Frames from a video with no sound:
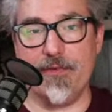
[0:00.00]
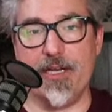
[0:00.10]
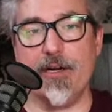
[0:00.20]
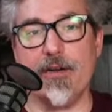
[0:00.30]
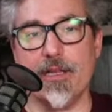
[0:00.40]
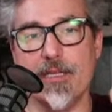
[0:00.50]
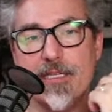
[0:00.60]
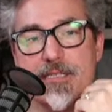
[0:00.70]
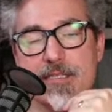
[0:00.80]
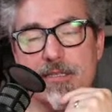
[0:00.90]
here in the
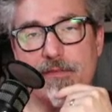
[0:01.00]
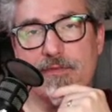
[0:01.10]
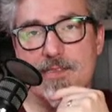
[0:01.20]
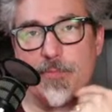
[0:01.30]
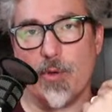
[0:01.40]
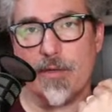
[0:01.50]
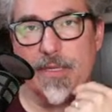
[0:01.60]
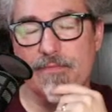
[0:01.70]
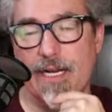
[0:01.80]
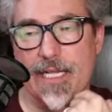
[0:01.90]
list. They've supported me
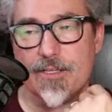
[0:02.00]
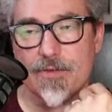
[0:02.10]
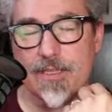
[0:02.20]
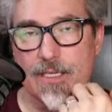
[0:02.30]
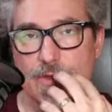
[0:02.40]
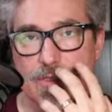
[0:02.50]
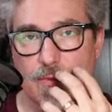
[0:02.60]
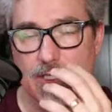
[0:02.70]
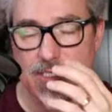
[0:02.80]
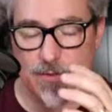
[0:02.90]
financially. Thank you so
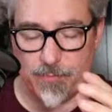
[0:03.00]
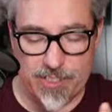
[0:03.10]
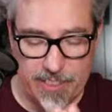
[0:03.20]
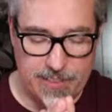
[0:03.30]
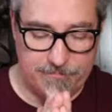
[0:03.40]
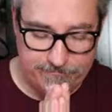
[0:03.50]
much. I appreciate it.